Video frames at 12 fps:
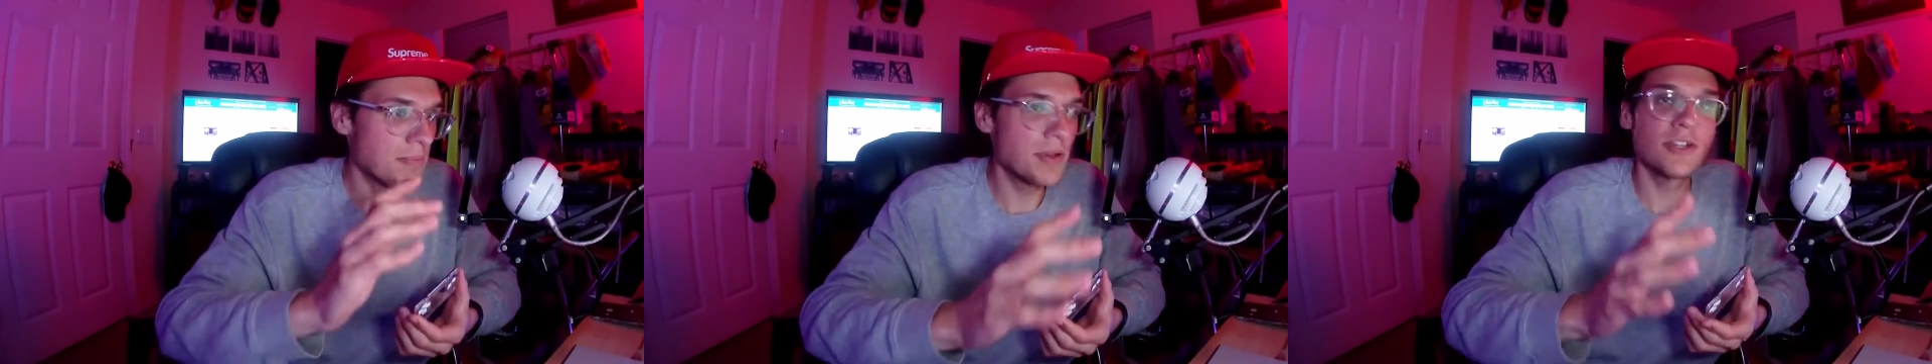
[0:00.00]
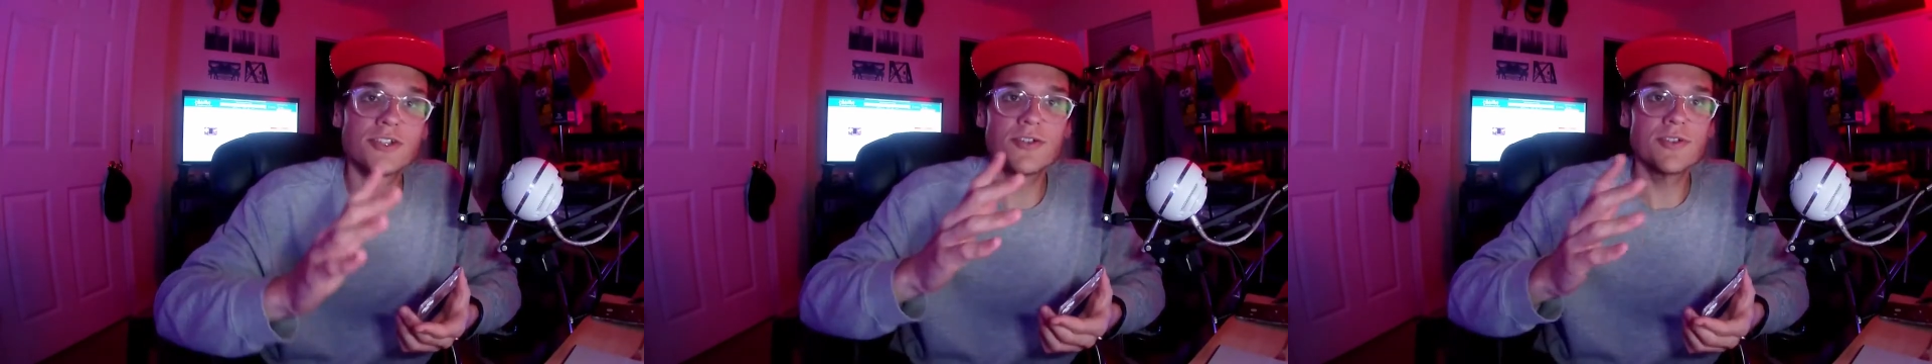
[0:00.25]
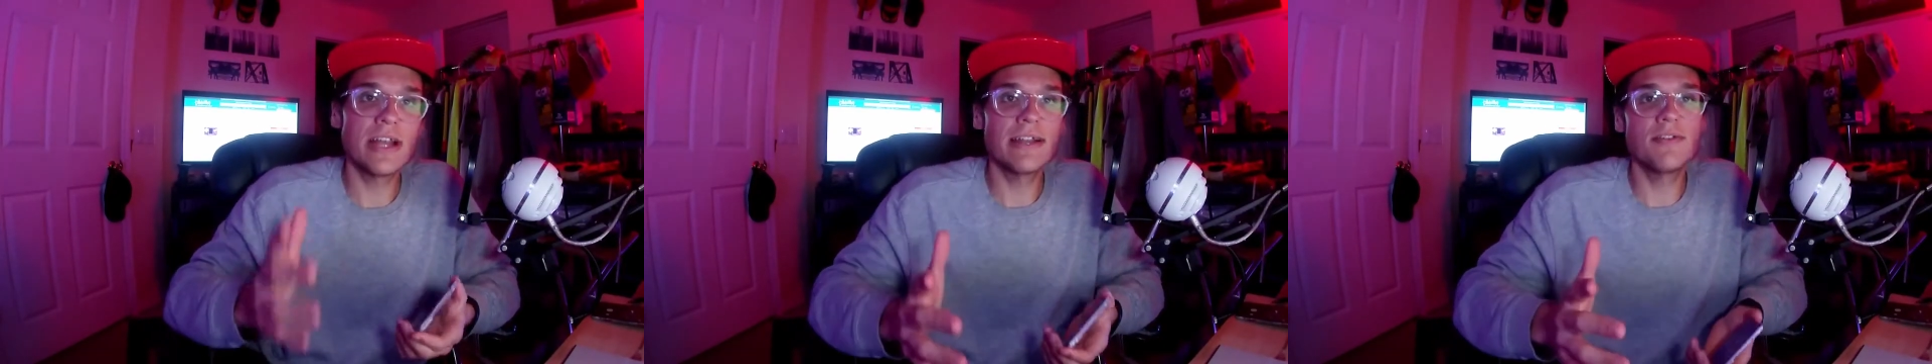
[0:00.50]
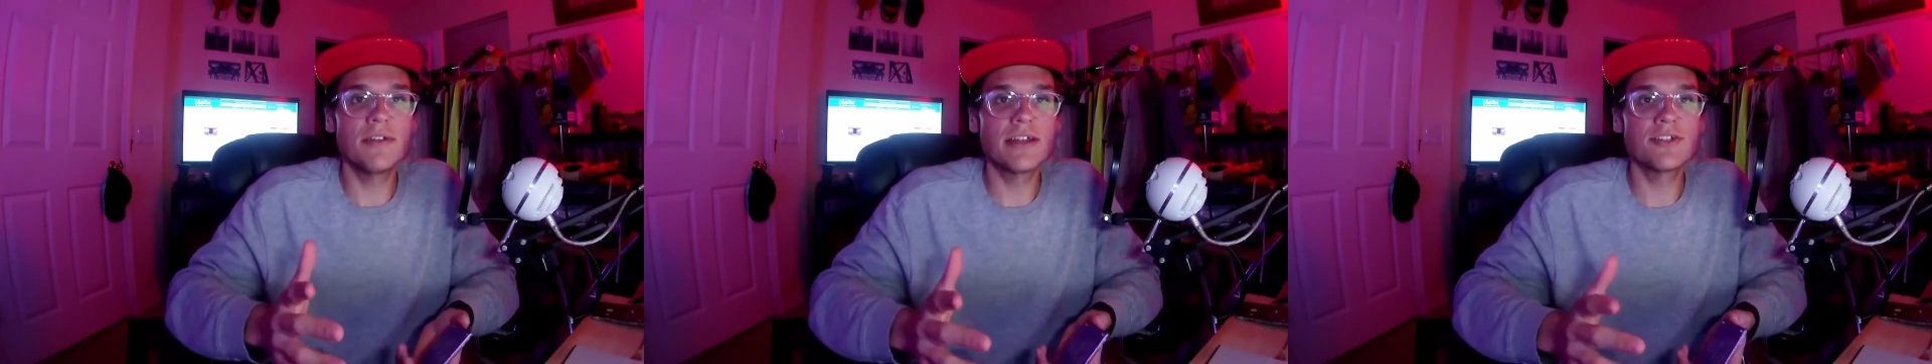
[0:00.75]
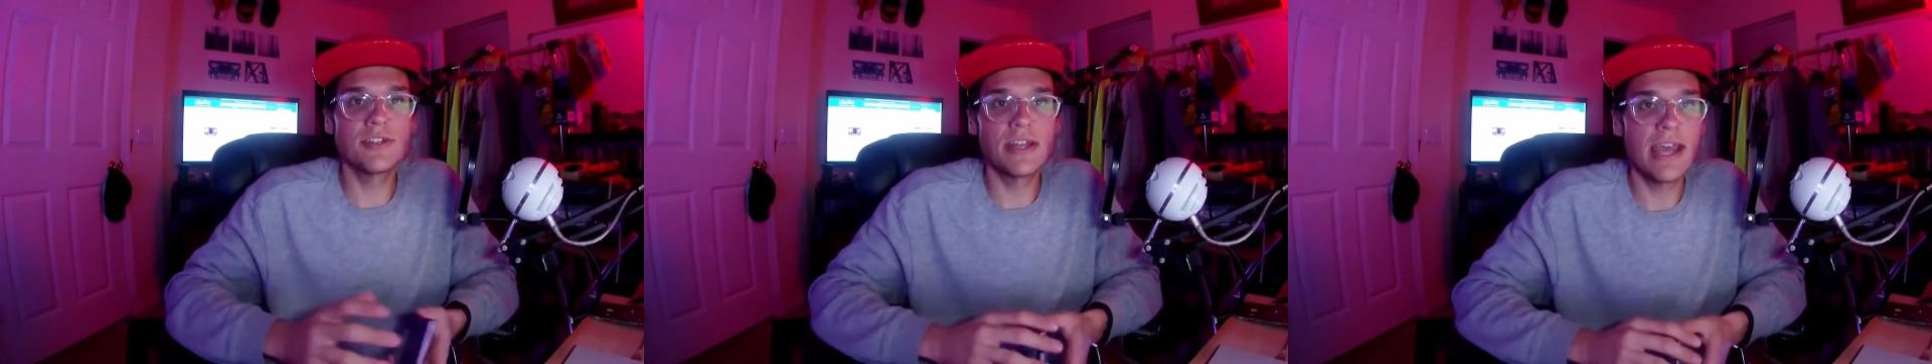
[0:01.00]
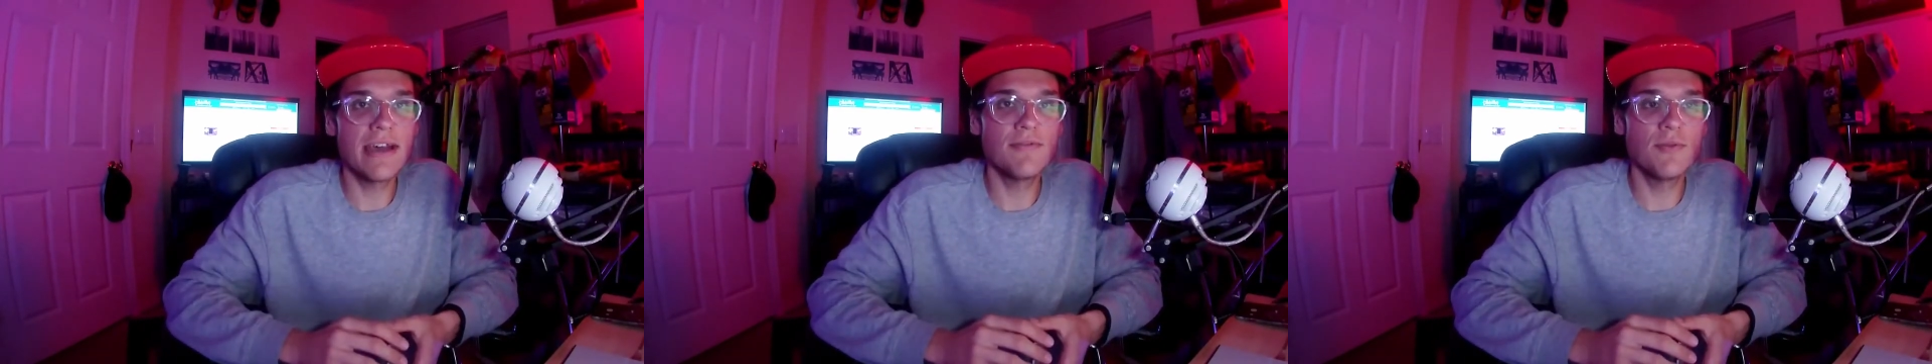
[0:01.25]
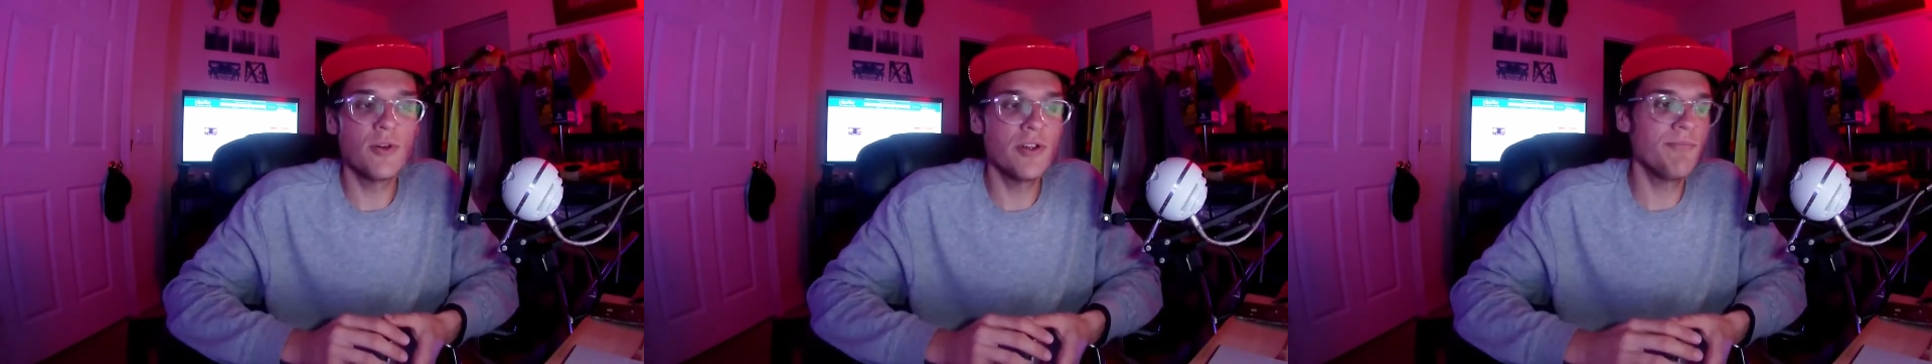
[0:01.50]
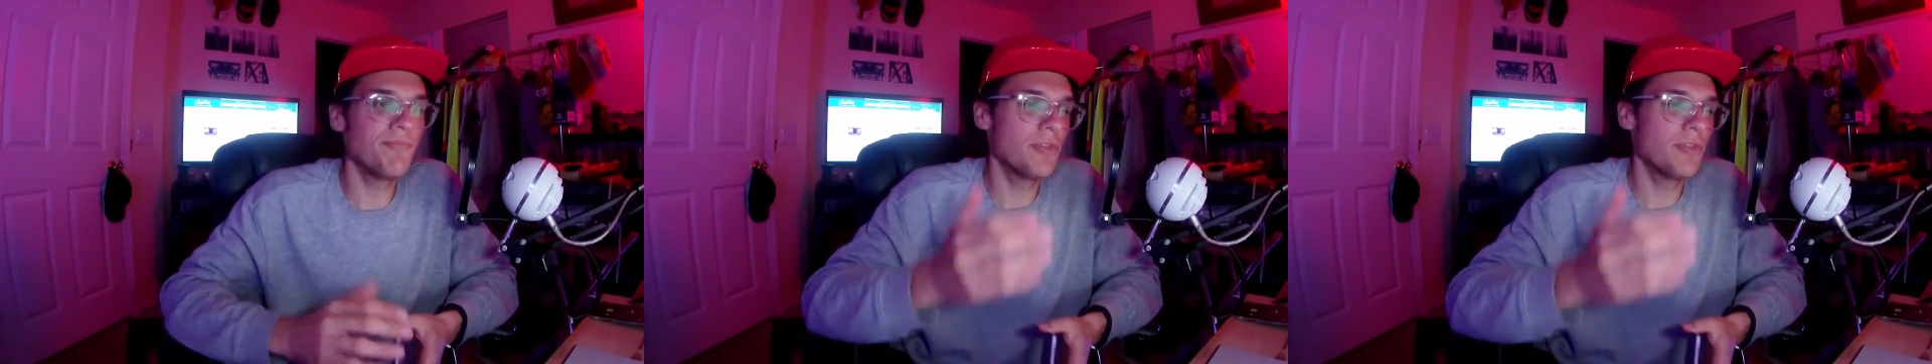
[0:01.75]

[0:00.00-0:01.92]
pictures, I don't actually have one.